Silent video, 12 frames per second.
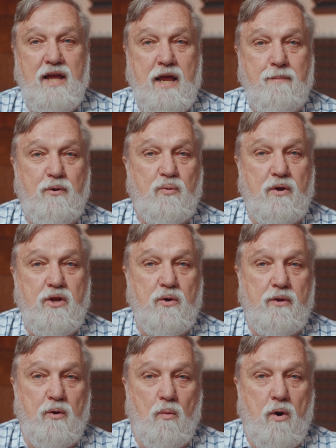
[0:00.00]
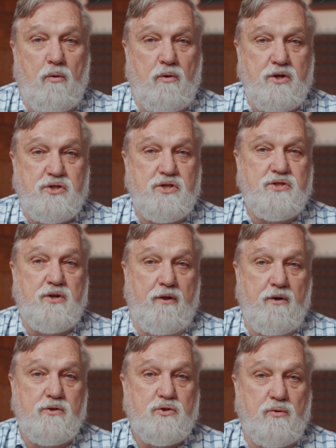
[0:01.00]
In between you and the woke Christians are
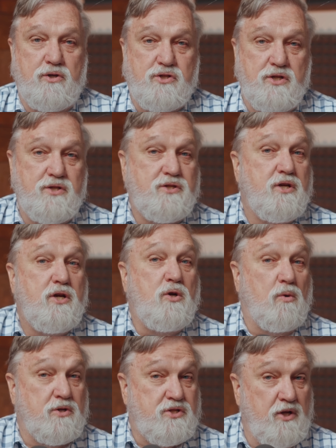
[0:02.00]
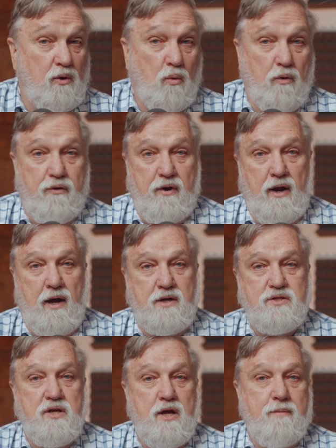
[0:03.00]
those Christians who are still
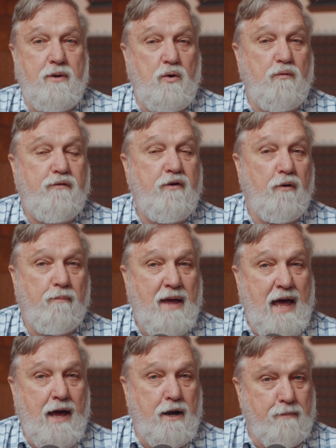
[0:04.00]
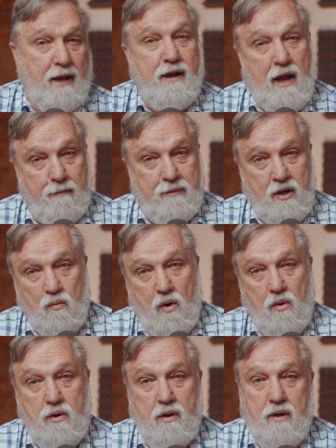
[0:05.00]
Orthodox, but who feel bad about not being
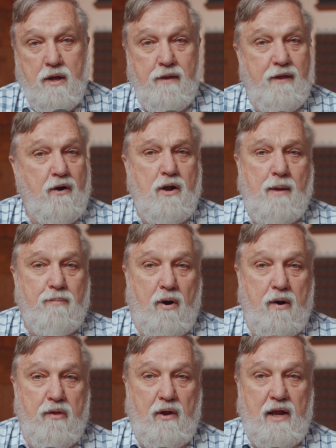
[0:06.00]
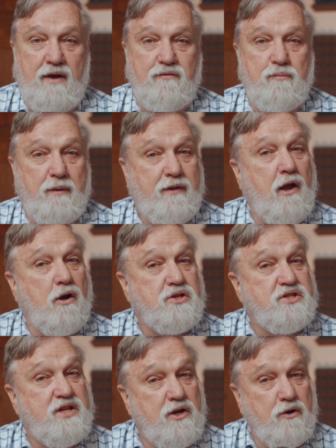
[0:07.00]
woke. They are not part of the left, but they are
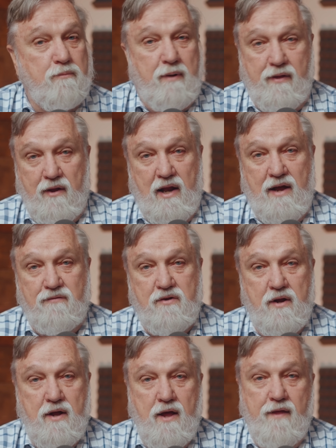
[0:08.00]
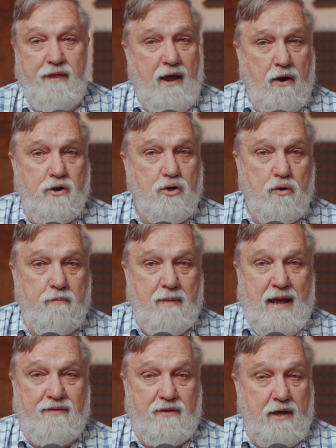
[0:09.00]
steered by the left. They aren't doing
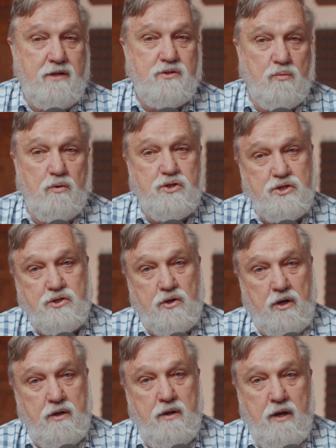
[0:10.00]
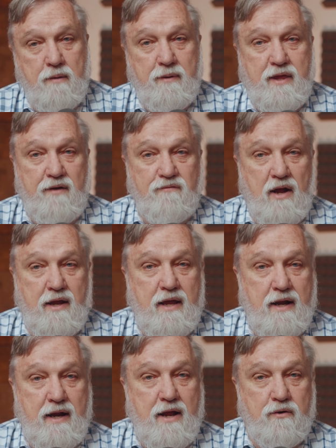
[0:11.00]
bad things, which is good, but they have not
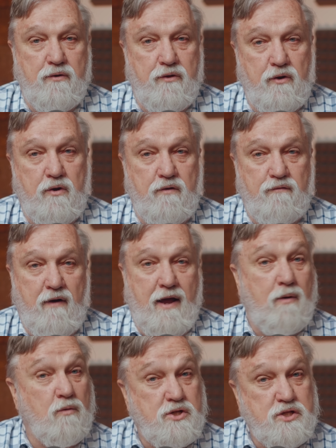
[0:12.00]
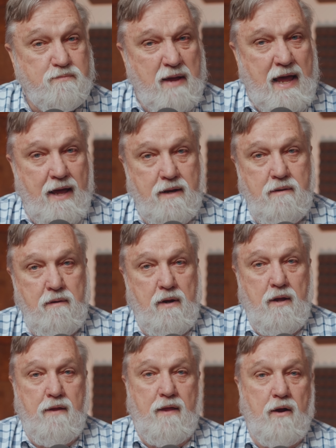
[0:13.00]
yet entered the good fight, which is bad.
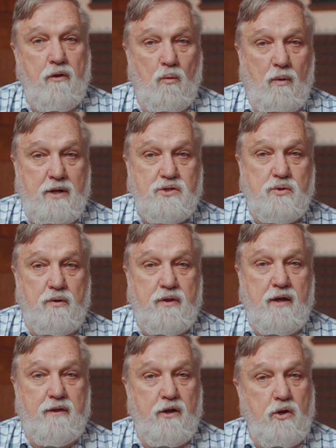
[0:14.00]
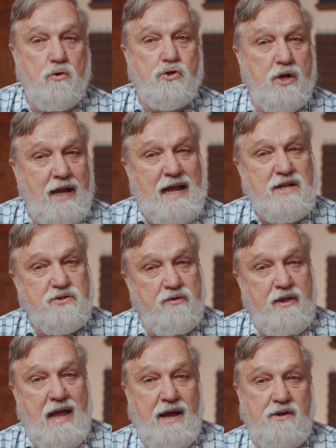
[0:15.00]
They are the ones who think that you should answer
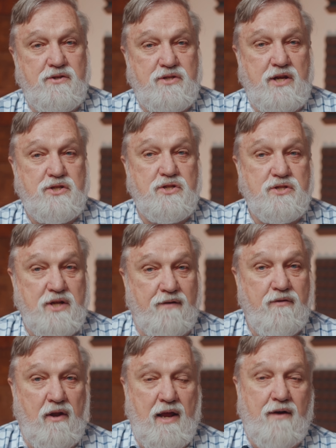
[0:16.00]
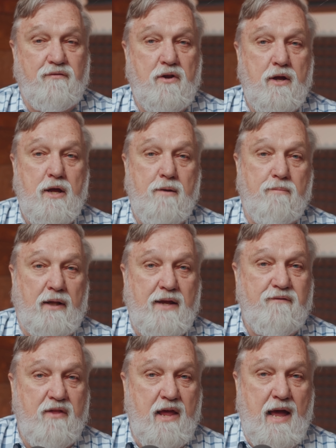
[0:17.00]
the accusations of the left,
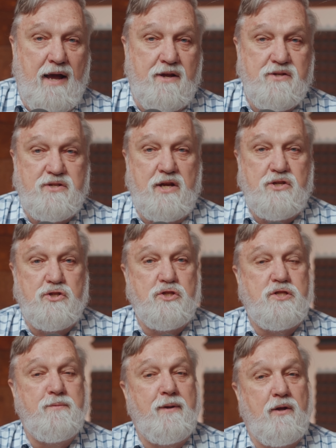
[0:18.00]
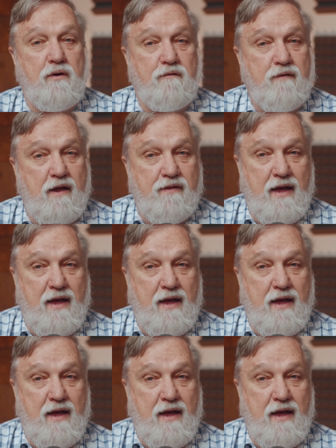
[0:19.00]
believing the accusations to be good faith